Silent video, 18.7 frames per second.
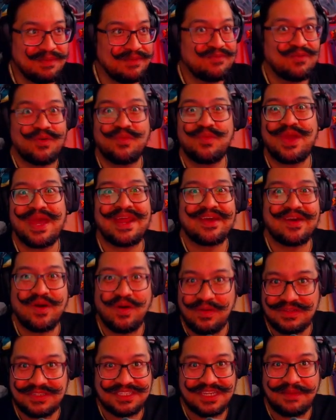before we had a
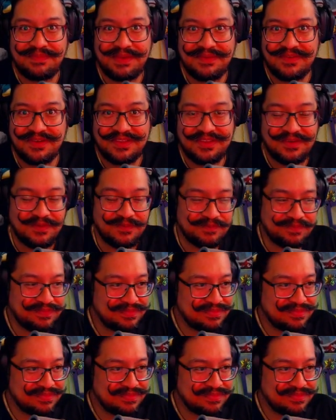gold shop, either too.